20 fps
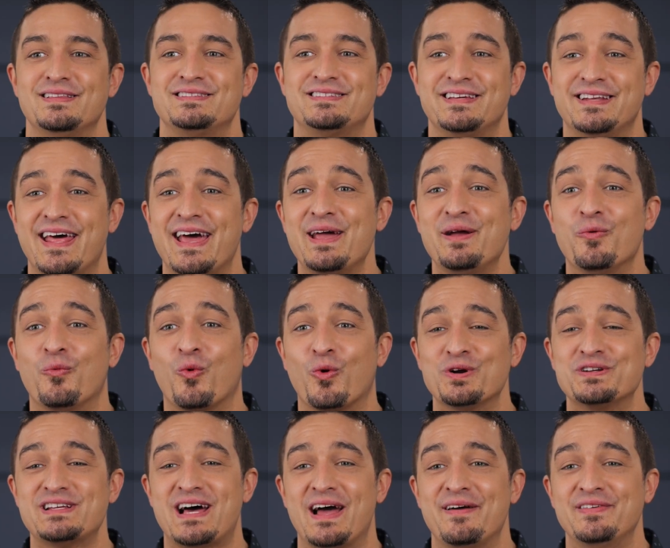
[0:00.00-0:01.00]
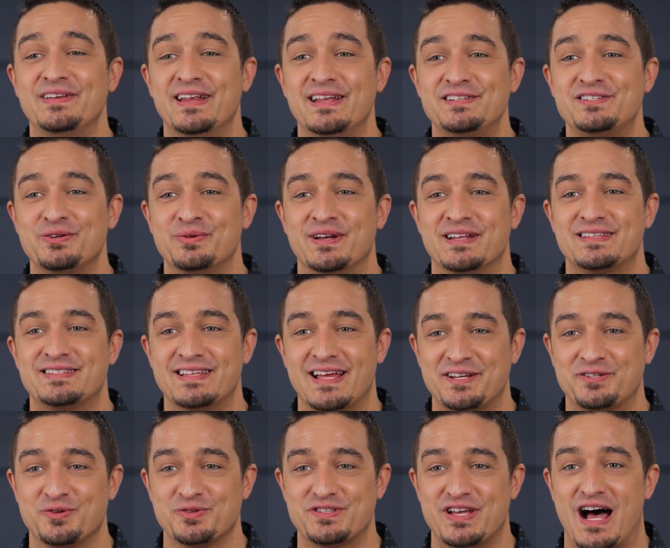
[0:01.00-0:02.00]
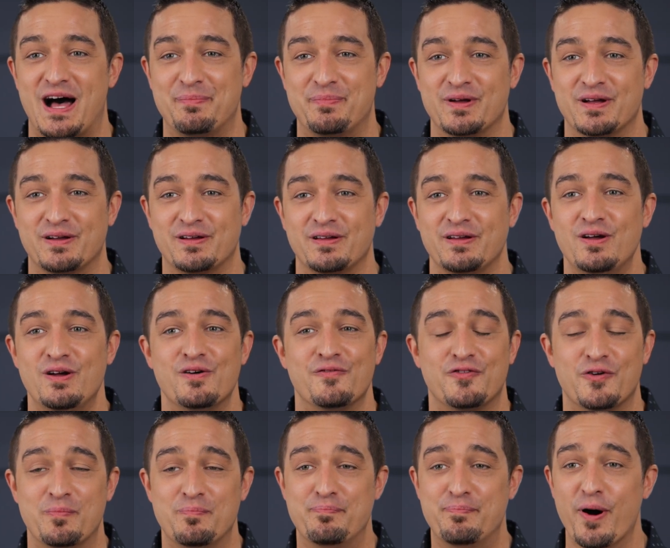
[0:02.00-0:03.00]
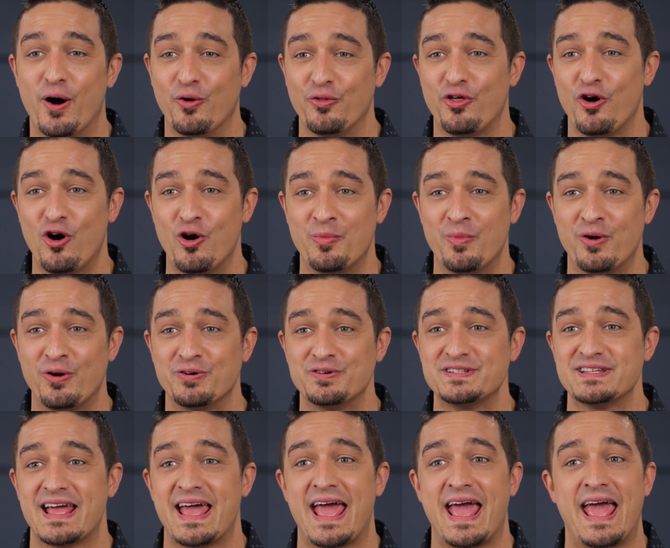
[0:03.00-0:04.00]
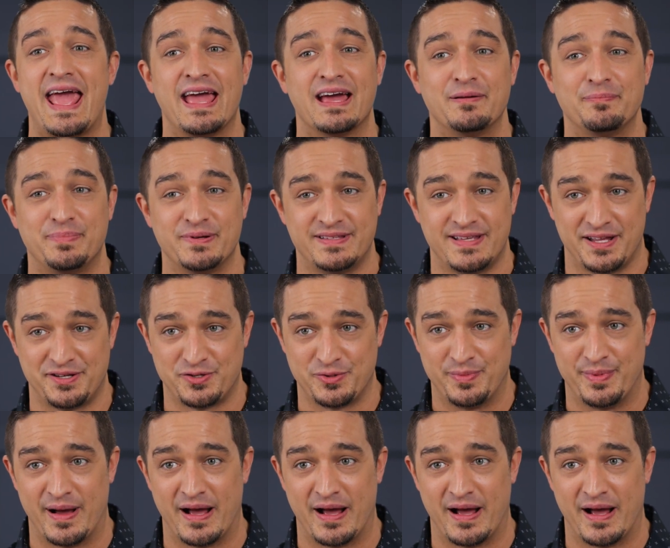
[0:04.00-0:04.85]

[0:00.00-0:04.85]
Today, we're diving into an essential topic for both homeowners and potential